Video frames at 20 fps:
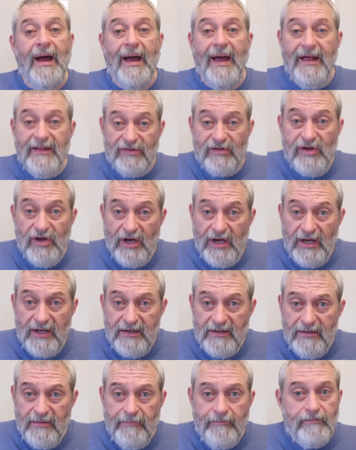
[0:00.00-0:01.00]
it's
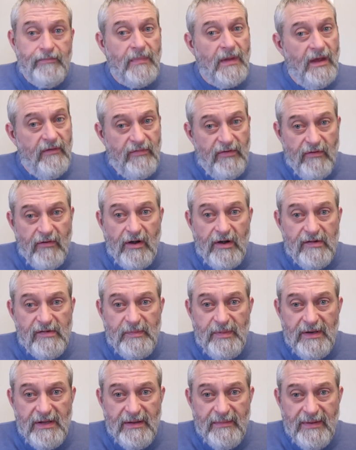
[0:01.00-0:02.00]
good. If you're already
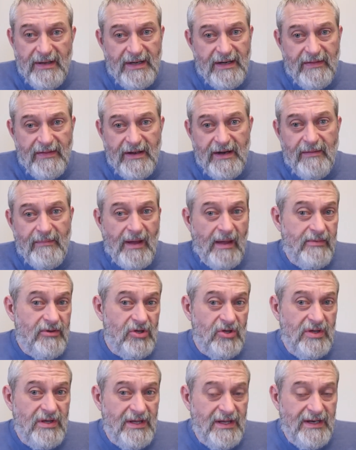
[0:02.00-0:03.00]
spending the money there, maybe
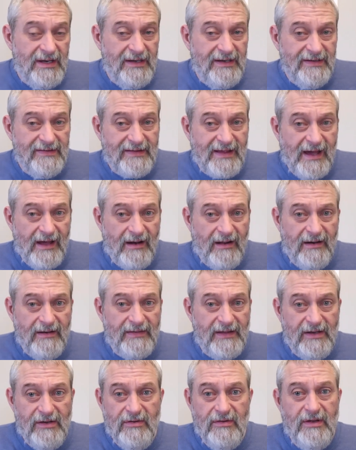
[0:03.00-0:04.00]
you can get a discount on
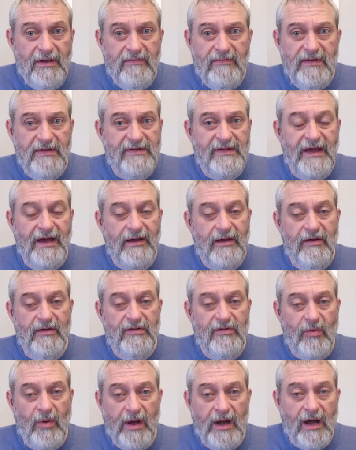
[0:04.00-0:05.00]
it. They do give discount codes
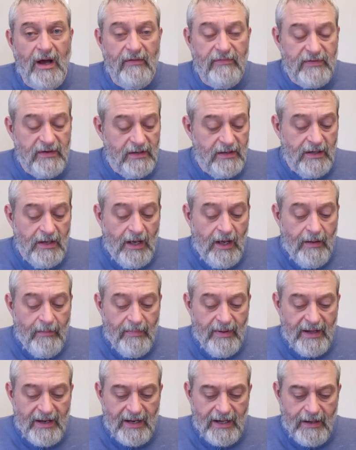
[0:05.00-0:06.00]
quite often,
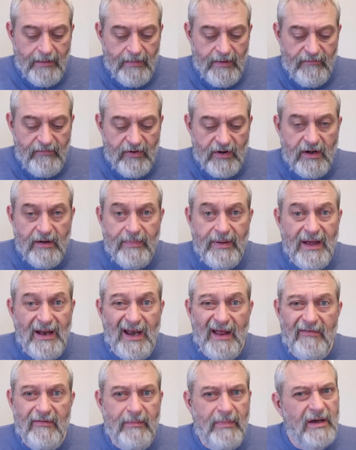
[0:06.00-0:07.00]
but um, if you're gonna pay
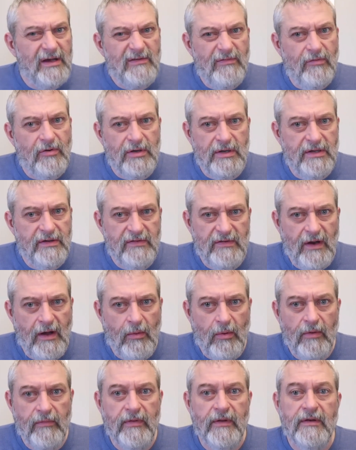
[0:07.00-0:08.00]
eleven bucks for it, it's not
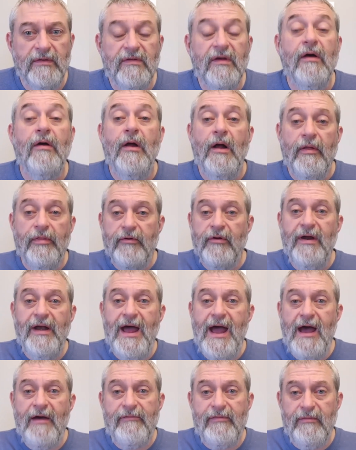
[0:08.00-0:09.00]
worth it. So three and a
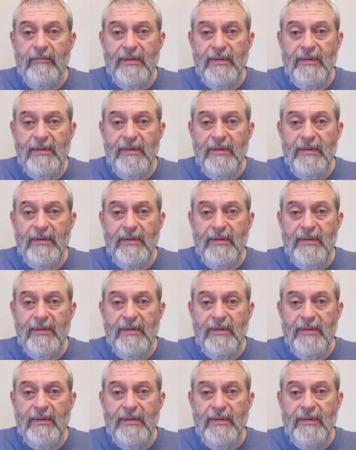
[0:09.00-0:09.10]
half for